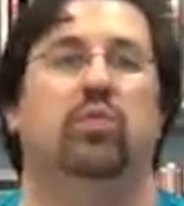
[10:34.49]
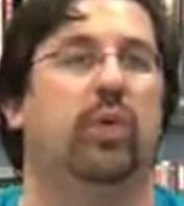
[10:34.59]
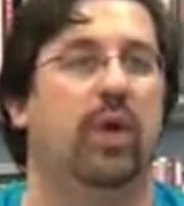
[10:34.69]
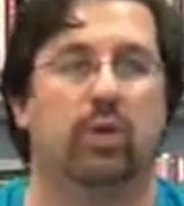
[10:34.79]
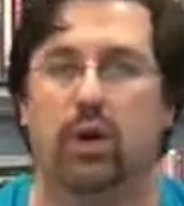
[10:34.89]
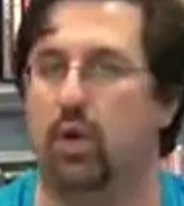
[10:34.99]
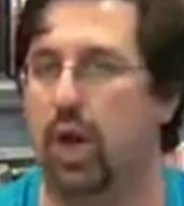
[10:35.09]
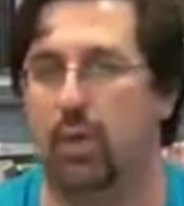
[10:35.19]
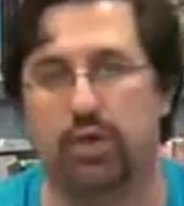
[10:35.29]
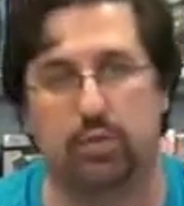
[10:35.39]
We don't know
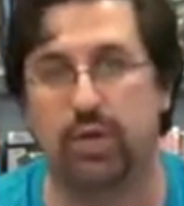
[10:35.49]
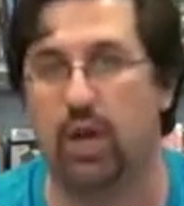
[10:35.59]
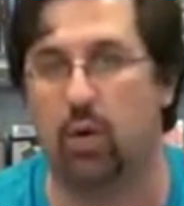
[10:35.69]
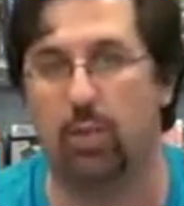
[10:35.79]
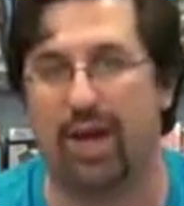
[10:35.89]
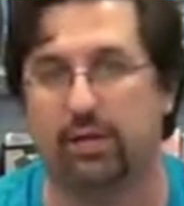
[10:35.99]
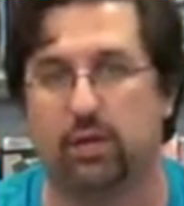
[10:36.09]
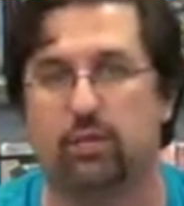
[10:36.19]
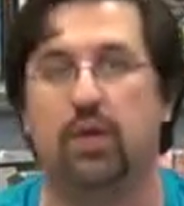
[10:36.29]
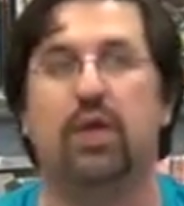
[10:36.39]
how much we know about
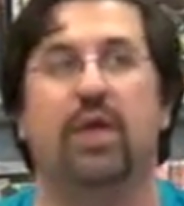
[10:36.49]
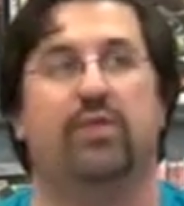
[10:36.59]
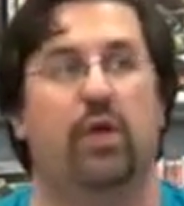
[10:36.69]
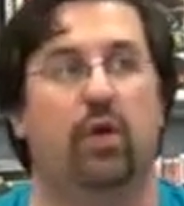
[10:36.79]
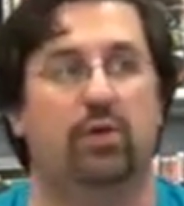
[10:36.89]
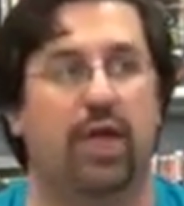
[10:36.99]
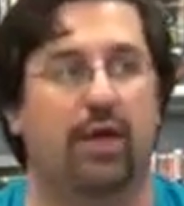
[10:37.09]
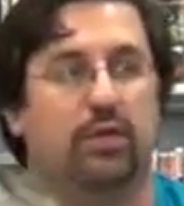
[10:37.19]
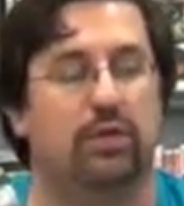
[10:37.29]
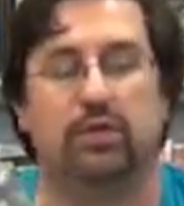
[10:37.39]
them, if they're old
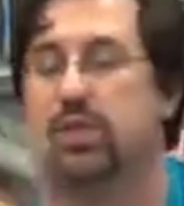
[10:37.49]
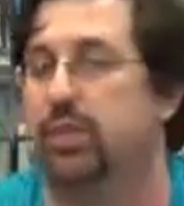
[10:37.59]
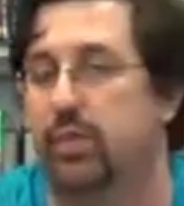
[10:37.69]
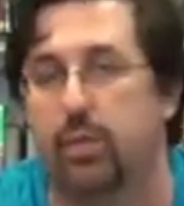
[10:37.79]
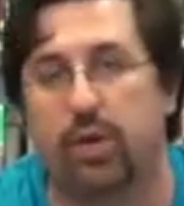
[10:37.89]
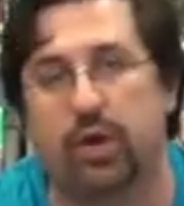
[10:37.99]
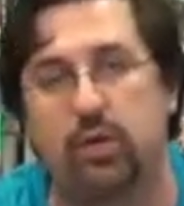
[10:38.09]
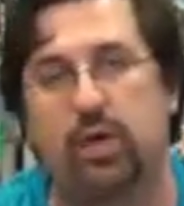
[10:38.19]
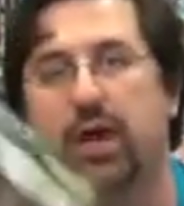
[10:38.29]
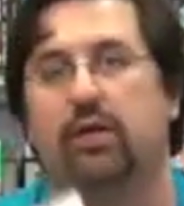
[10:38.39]
characters, some of them are brand
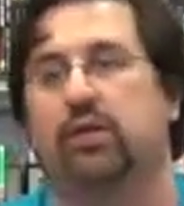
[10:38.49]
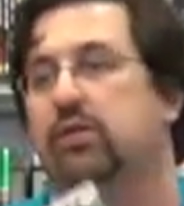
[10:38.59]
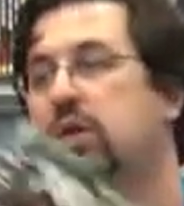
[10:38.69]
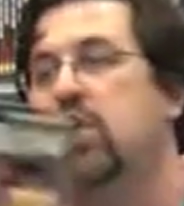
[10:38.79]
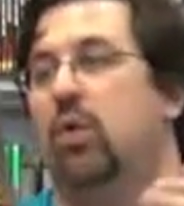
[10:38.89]
new characters,